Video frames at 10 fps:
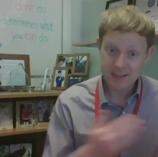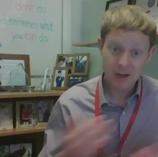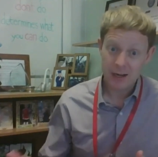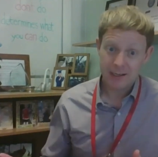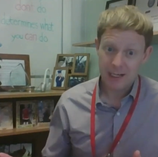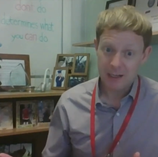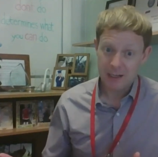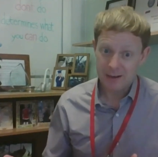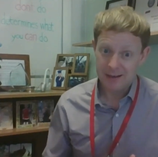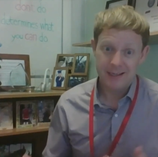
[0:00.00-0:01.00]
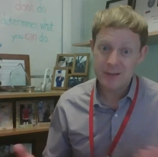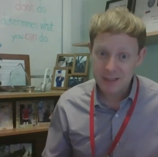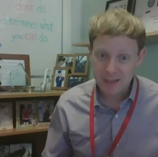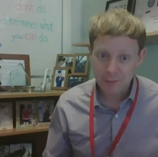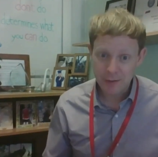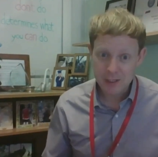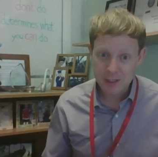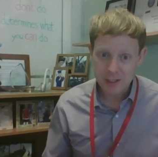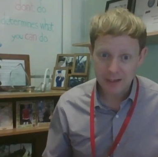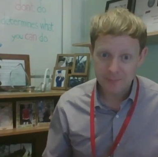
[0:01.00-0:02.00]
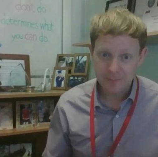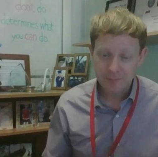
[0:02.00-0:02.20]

not having an MI. It doesn't differentiate.